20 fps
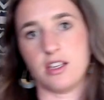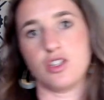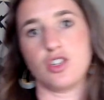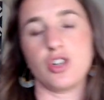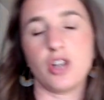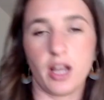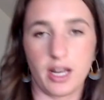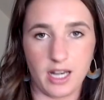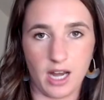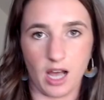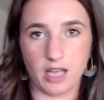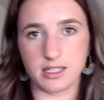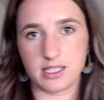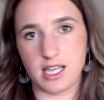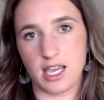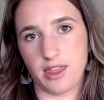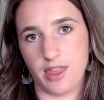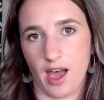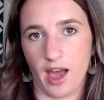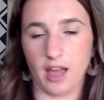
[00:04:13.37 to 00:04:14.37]
Should I not
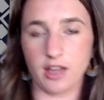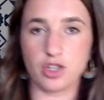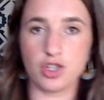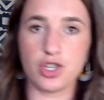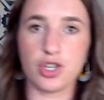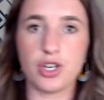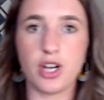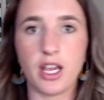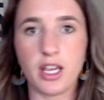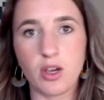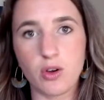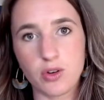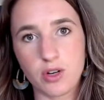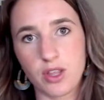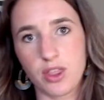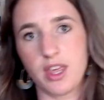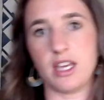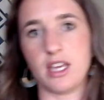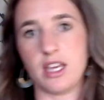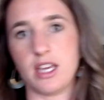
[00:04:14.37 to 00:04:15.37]
say that? Should I go to
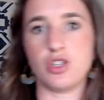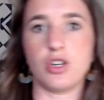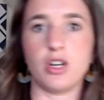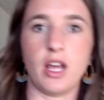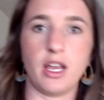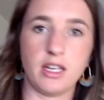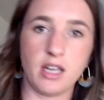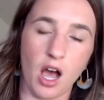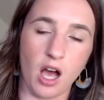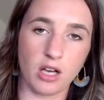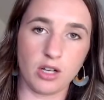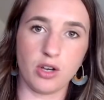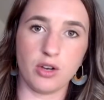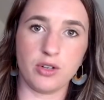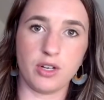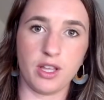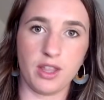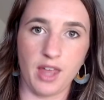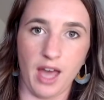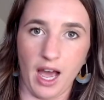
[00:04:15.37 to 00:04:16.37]
this? Should I not go
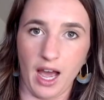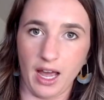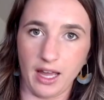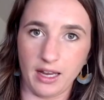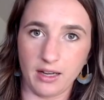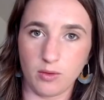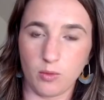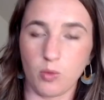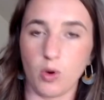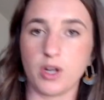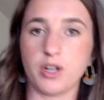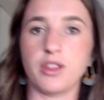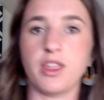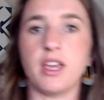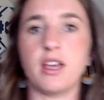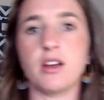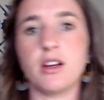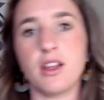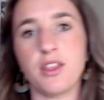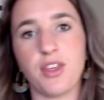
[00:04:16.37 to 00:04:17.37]
to that? What are they
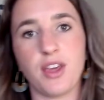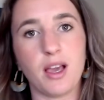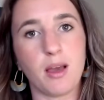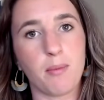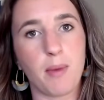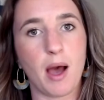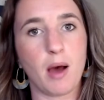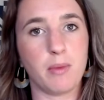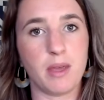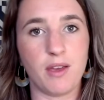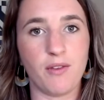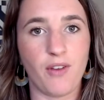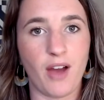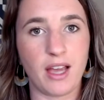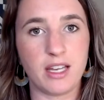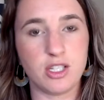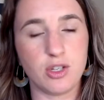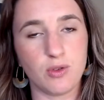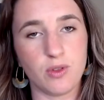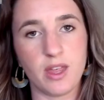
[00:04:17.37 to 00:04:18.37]
going to think about me if I
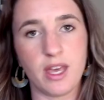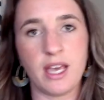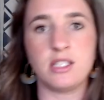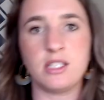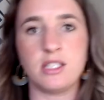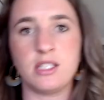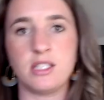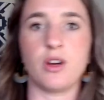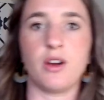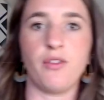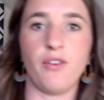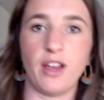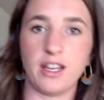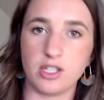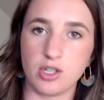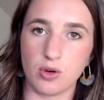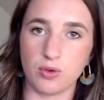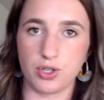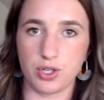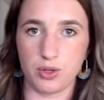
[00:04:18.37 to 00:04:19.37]
do this or if I
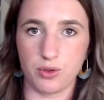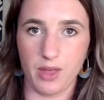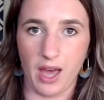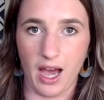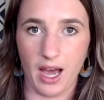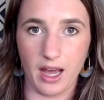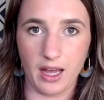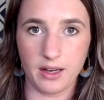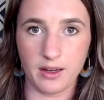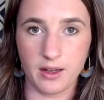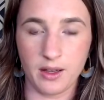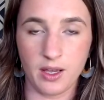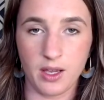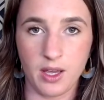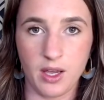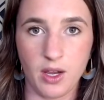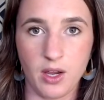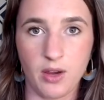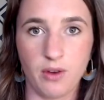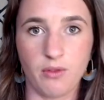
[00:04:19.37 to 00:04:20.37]
don't do that?
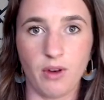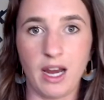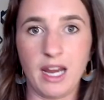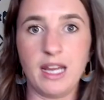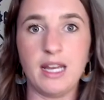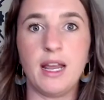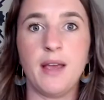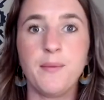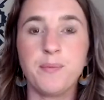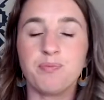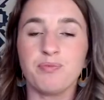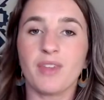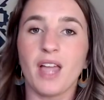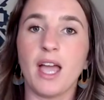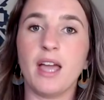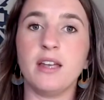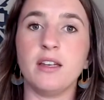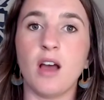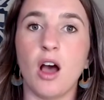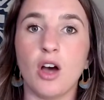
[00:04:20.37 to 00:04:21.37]
Right?
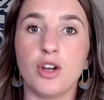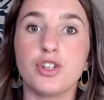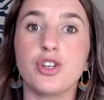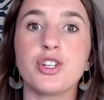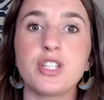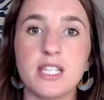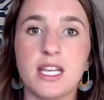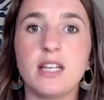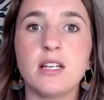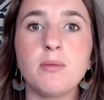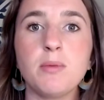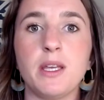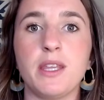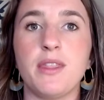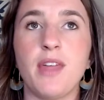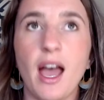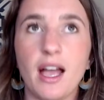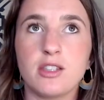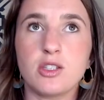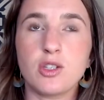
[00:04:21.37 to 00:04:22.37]
And understandably,
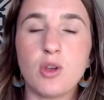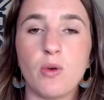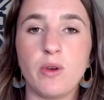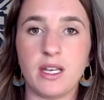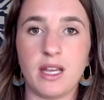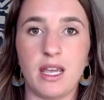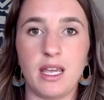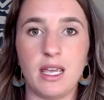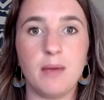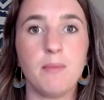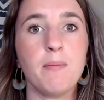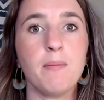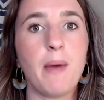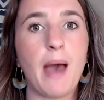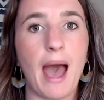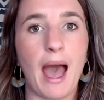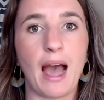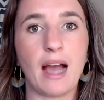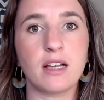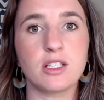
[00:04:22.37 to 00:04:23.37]
that's going to
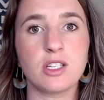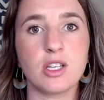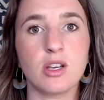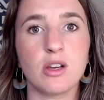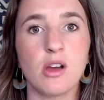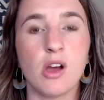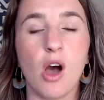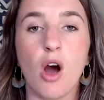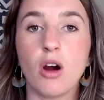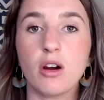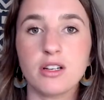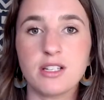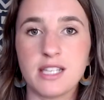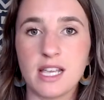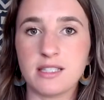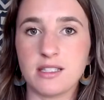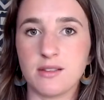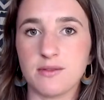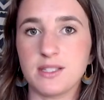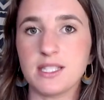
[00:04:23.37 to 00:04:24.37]
impact our
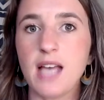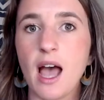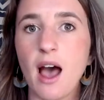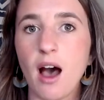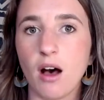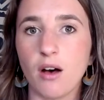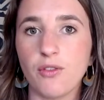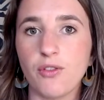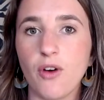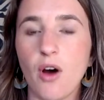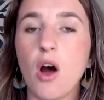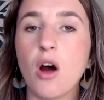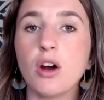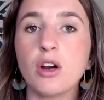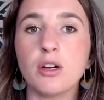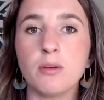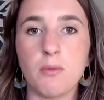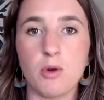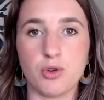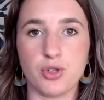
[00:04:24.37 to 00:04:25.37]
sense of self,
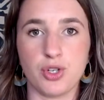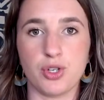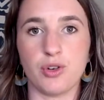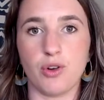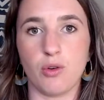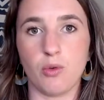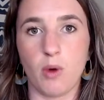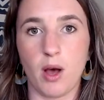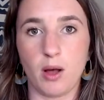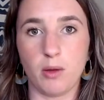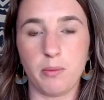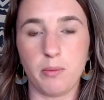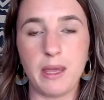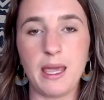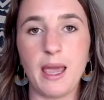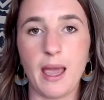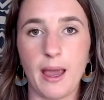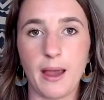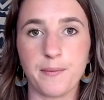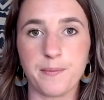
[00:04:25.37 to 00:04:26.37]
our emotional
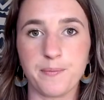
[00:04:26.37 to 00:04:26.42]
well-being.